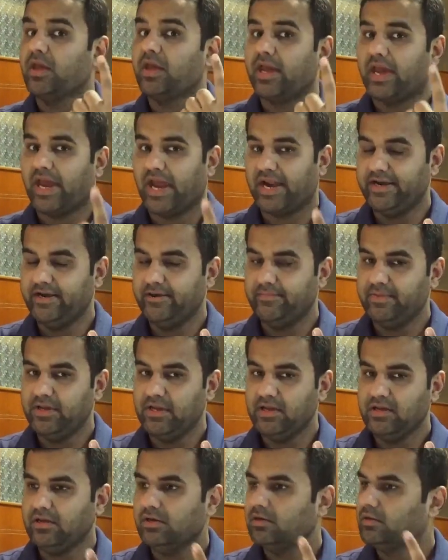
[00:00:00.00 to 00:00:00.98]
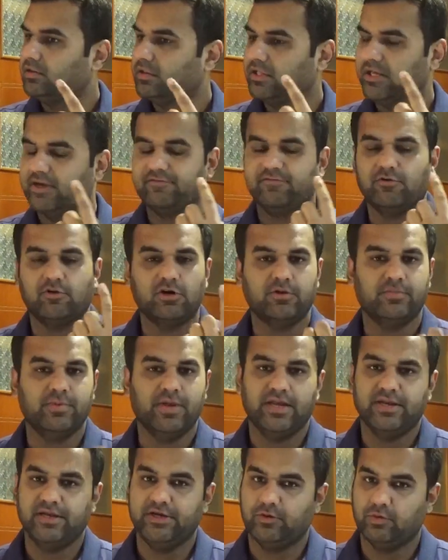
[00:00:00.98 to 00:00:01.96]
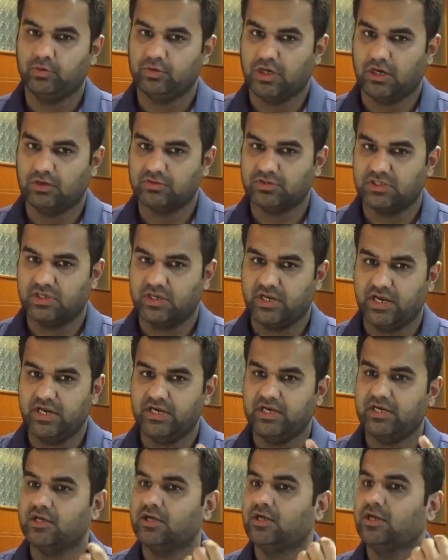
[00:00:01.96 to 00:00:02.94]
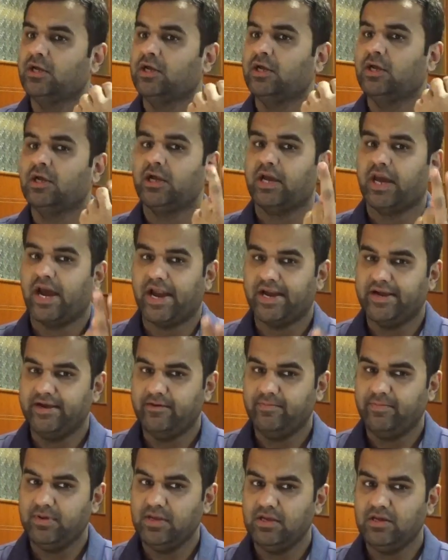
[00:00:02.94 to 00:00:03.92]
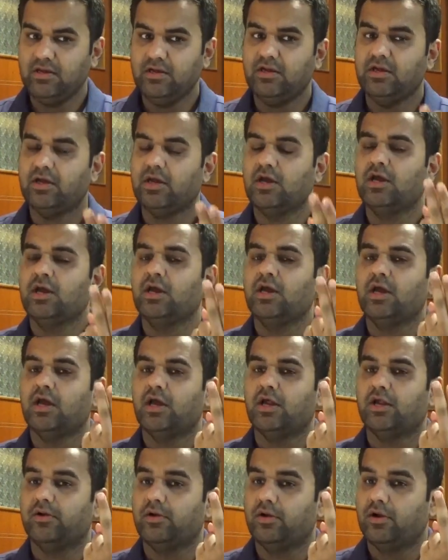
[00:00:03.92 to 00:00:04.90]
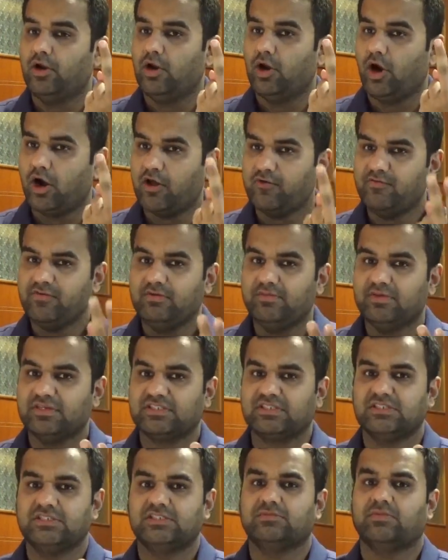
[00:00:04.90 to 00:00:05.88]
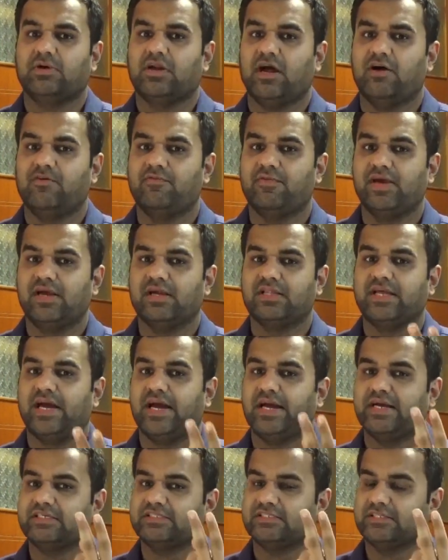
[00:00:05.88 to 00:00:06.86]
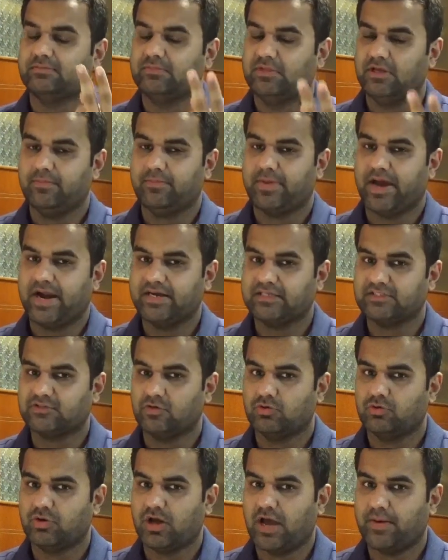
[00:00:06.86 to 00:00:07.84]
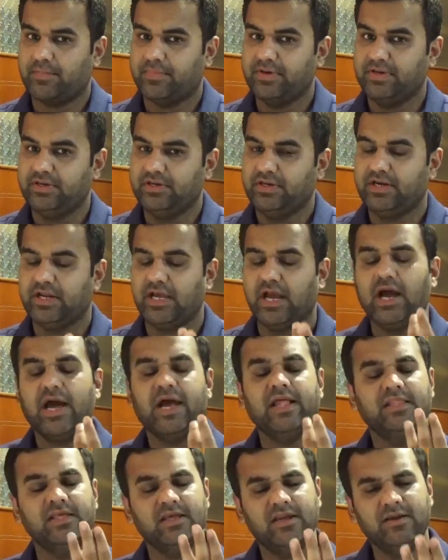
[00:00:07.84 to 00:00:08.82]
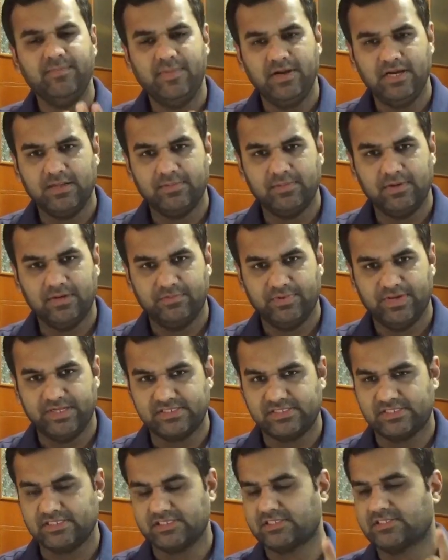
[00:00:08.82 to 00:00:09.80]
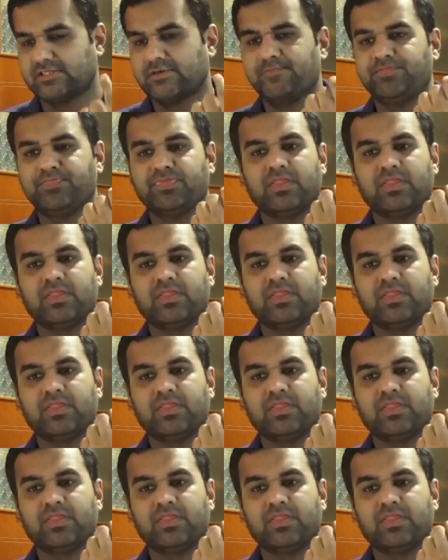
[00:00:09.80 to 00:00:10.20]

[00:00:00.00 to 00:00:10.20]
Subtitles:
Had it been, there won't be any 2008. Had it been, a lot of investors were aware that something bad is going to happen in India, and there are multiple evidences.